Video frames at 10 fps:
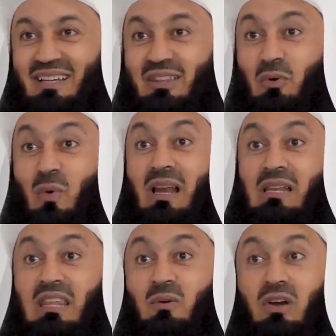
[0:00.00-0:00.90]
The
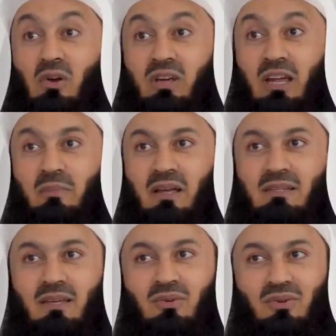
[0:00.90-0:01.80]
wealthy will look at me and
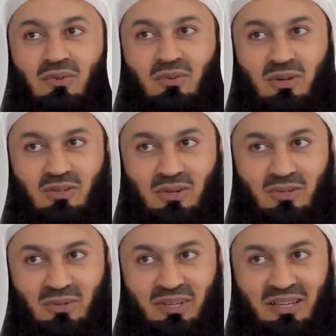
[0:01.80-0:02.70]
say, you don't know what you are
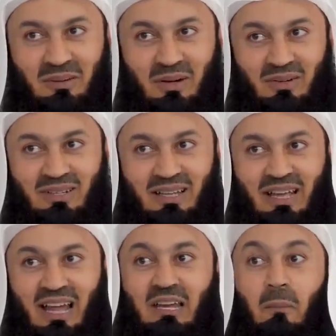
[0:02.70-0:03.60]
talking about.
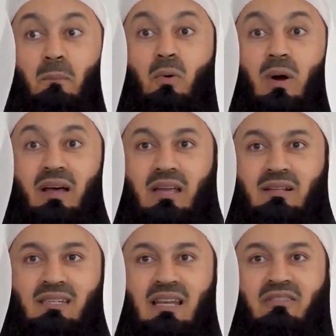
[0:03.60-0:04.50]
And the poor, they'll
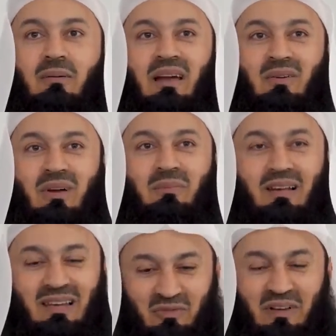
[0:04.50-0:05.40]
say, never mind,
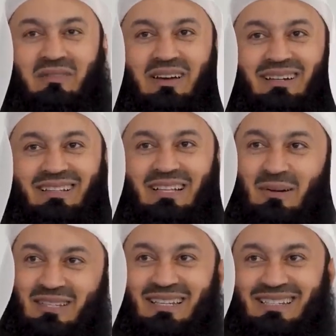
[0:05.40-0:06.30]

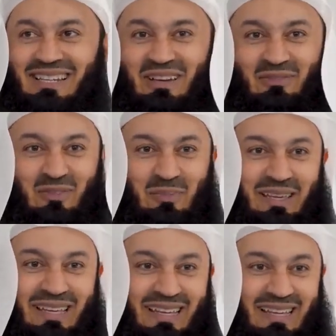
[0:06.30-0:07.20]
1,500,000 is enough for
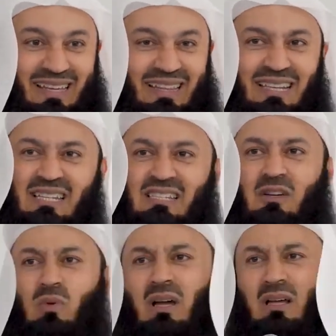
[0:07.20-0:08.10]
me. That is
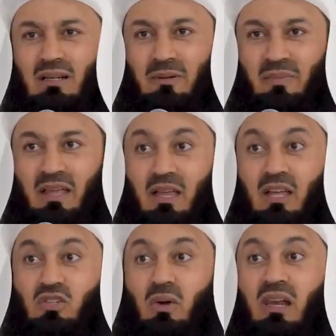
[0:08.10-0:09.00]
the world.
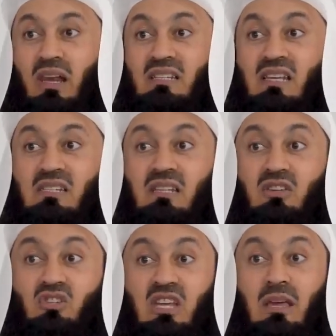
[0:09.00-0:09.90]
So Allah says,
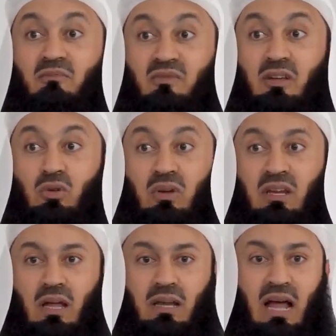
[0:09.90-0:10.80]
Nasib fi
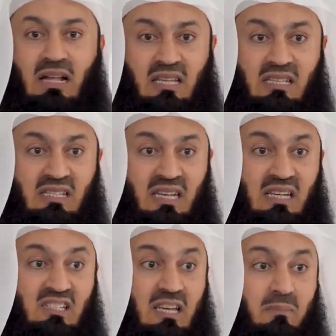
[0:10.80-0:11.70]
dunya, la tansa
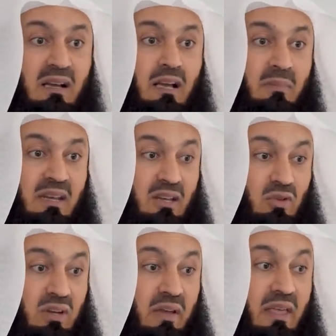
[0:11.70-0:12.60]
nasibaka min
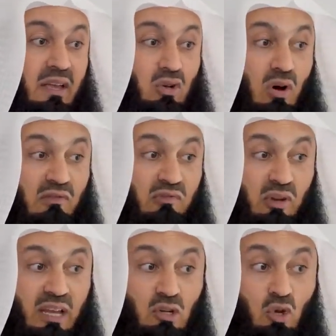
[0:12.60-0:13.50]
ad-dunya. Don't
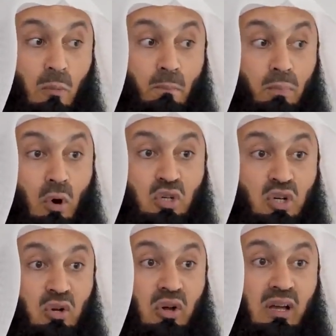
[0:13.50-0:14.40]
forget your
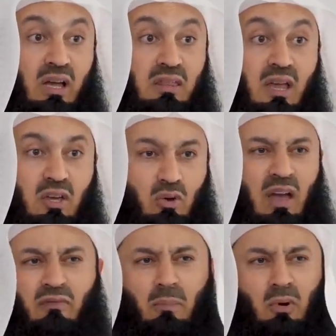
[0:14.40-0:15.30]
portion on earth. You
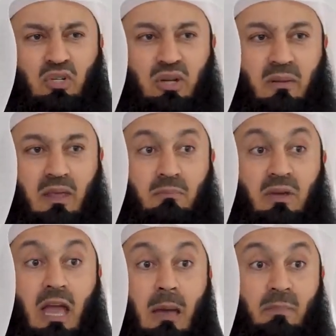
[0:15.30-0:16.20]
have a portion.
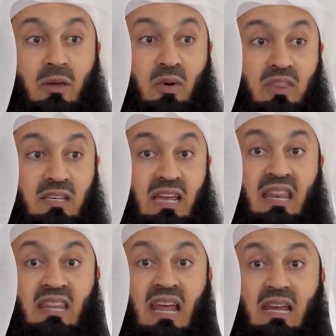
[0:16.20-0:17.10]
Be happy with it.
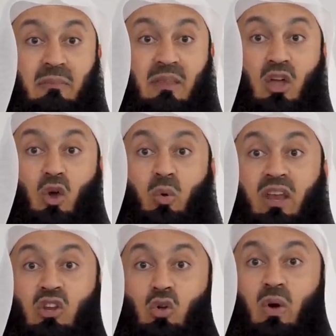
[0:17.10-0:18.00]
And then
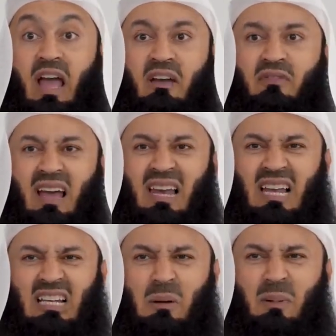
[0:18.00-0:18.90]
when you have a
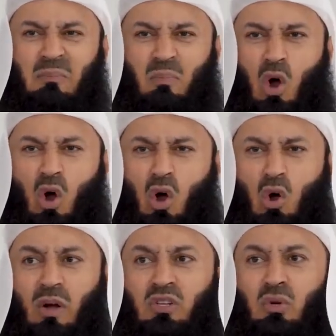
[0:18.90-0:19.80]
little bit
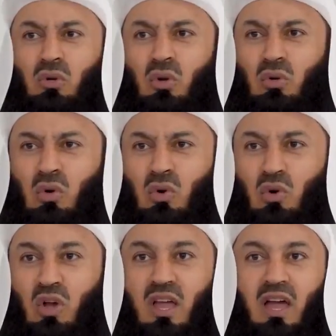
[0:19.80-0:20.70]
more, what should you
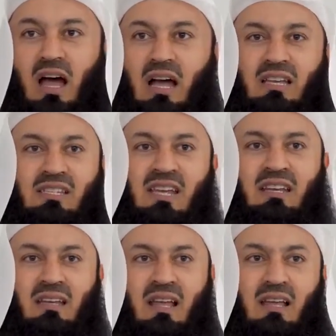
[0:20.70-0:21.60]
do?
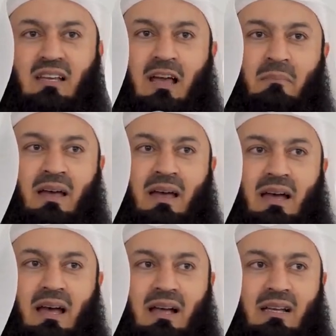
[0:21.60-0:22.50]
Ahsin
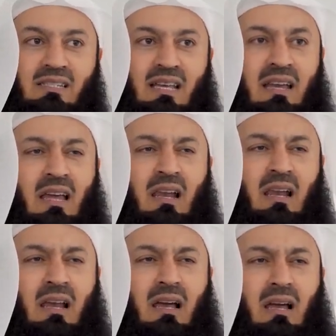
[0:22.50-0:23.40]
kama
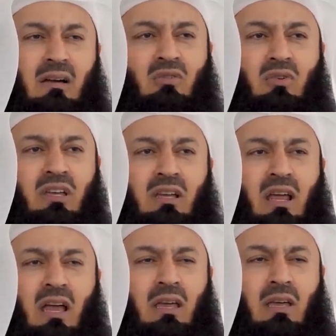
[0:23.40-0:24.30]
ahsanallahu
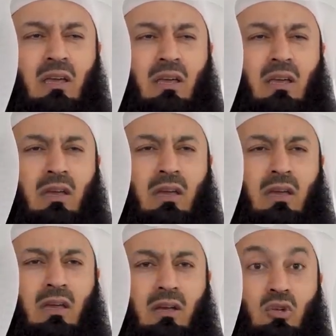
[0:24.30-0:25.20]

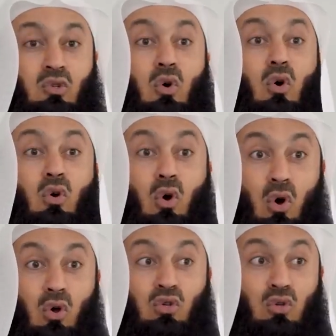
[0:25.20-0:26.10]
ilayk. Do
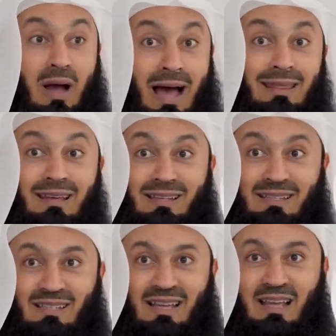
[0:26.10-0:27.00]
good to
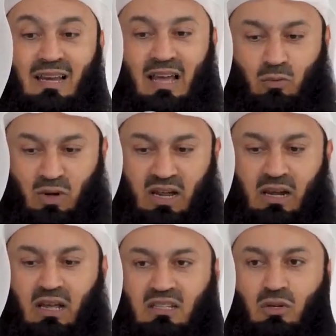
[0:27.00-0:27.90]
others like what
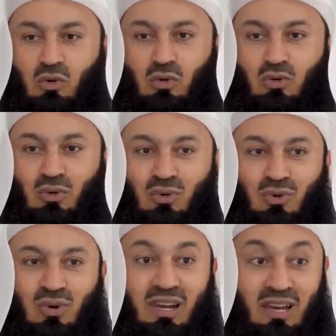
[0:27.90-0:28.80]
Allah did good to
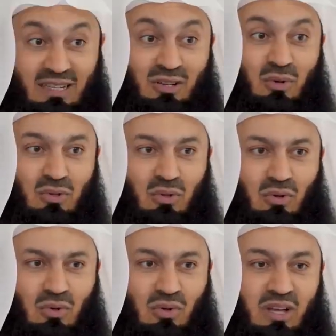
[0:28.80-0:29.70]
you. Allah did good to
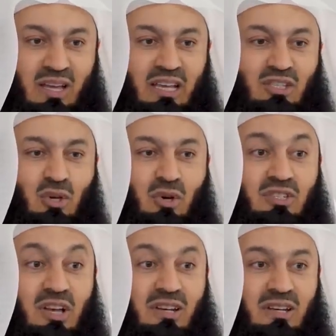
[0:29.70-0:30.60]
you. It's your
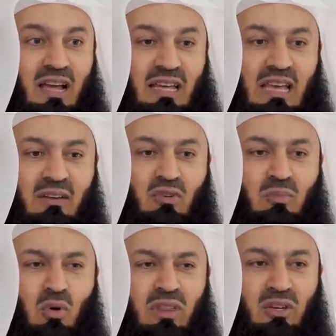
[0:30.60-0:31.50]
turn. I gave you
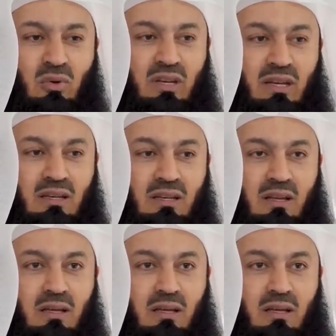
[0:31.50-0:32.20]
more than you need.